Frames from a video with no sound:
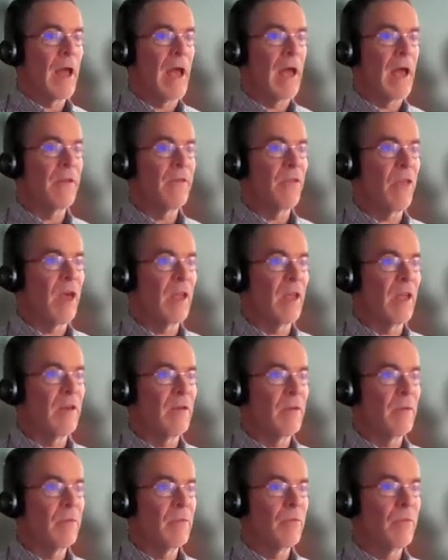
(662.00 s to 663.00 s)
and
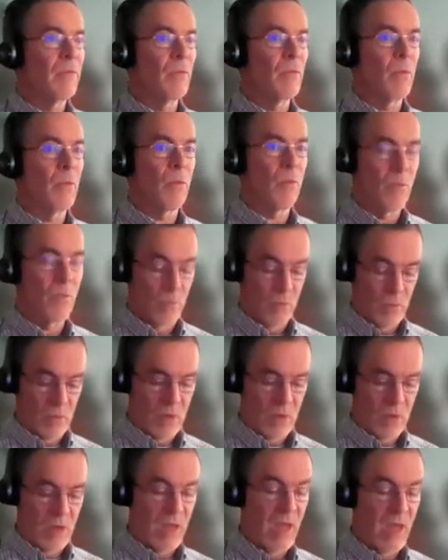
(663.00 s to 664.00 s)
then
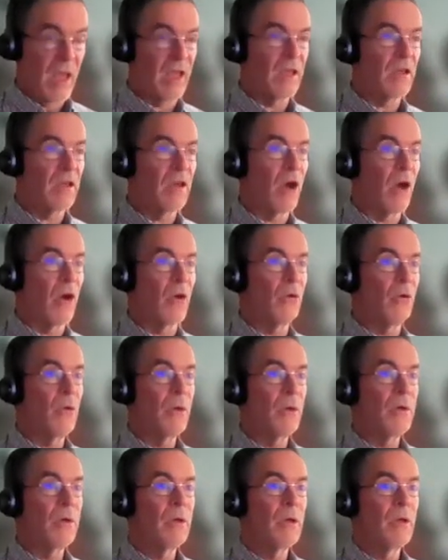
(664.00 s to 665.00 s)
hit go,
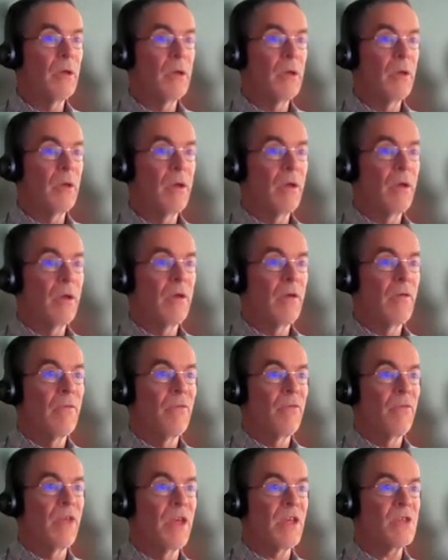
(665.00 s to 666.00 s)

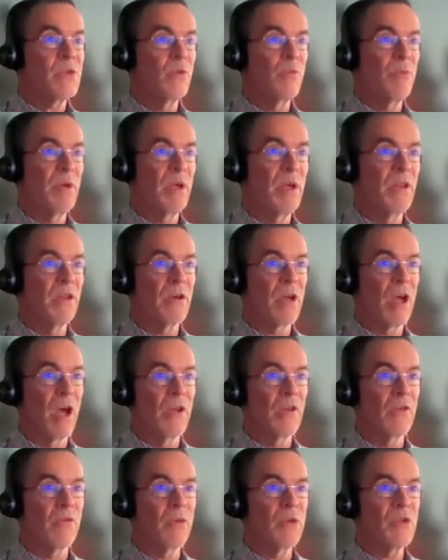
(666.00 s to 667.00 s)
this would be the
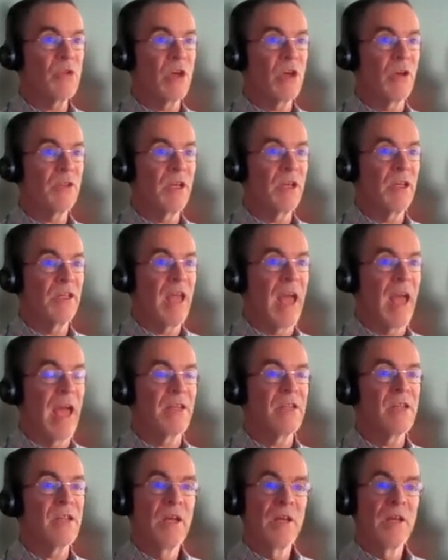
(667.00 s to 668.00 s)
kind of result I'd
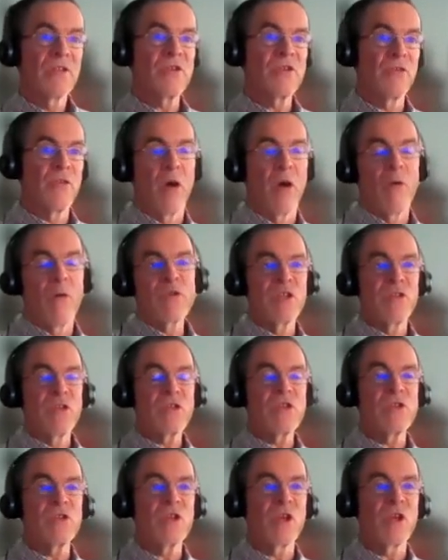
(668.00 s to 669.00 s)
get. So obviously
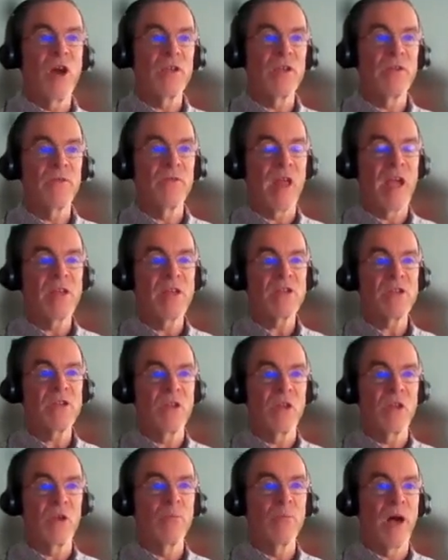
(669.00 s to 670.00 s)
this is the kind of data
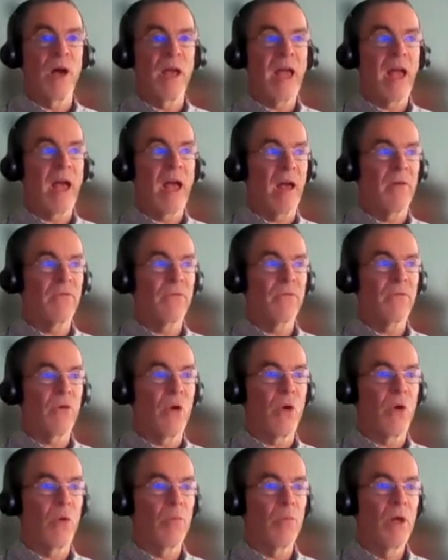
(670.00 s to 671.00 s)
that you might have
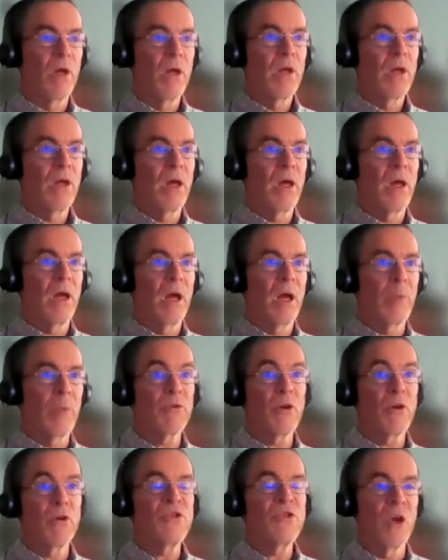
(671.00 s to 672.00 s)
from a
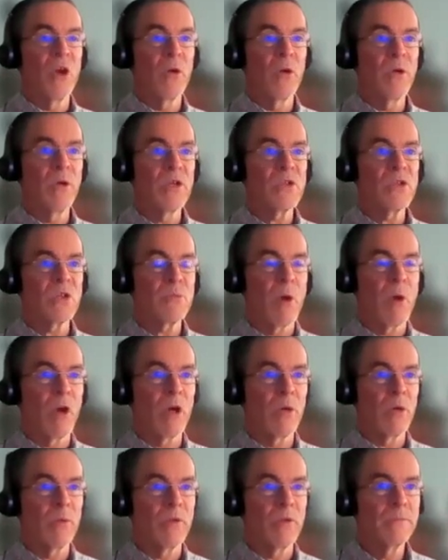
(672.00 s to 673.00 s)
proteomics
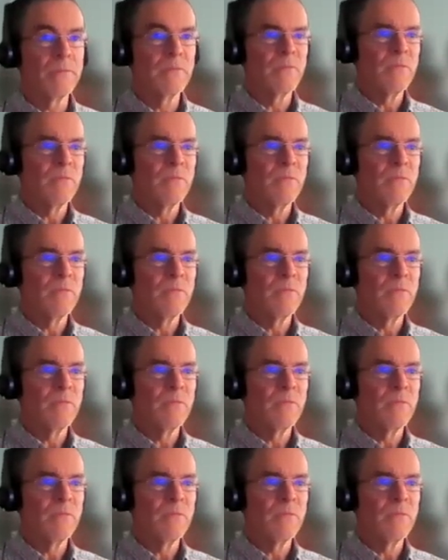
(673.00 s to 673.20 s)
experiment.